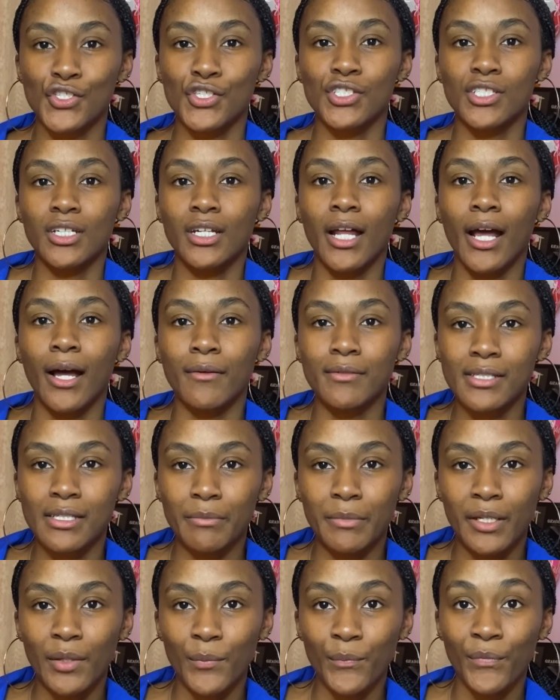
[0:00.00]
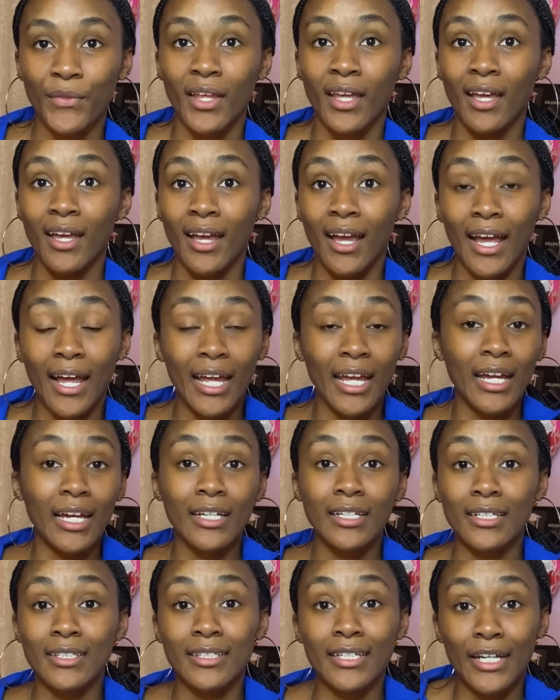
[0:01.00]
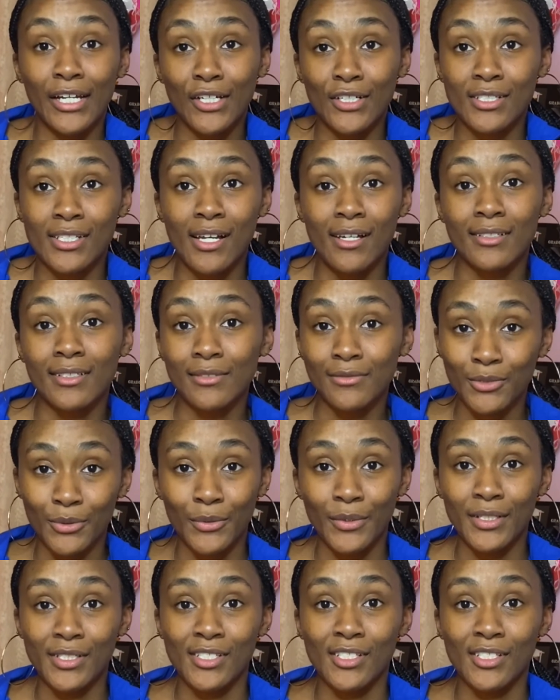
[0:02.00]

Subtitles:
stood out to me. And the hairstyles, of course.